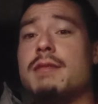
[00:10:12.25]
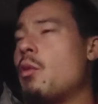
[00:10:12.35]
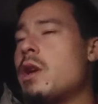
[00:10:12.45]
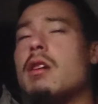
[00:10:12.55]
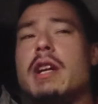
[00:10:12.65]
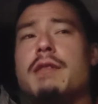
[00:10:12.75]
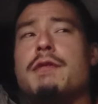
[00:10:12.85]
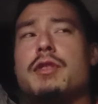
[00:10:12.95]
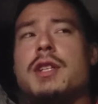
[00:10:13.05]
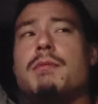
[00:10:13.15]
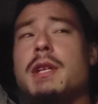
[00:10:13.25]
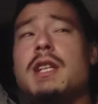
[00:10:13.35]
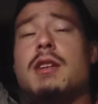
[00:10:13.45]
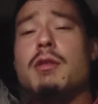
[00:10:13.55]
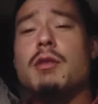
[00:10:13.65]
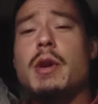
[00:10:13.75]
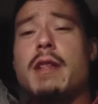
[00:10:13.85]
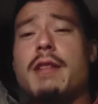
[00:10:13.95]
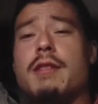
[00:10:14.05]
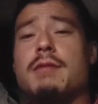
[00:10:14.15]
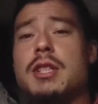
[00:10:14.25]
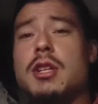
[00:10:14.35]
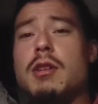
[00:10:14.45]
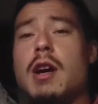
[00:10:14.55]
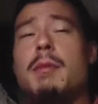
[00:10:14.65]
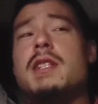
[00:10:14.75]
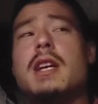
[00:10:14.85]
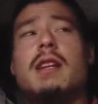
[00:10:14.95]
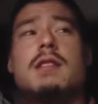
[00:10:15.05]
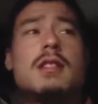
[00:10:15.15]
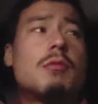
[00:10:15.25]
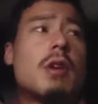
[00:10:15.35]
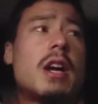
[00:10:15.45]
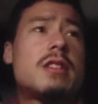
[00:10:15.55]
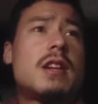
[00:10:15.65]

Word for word: And we are in for some mediocre weather, so I'll be taking some rest.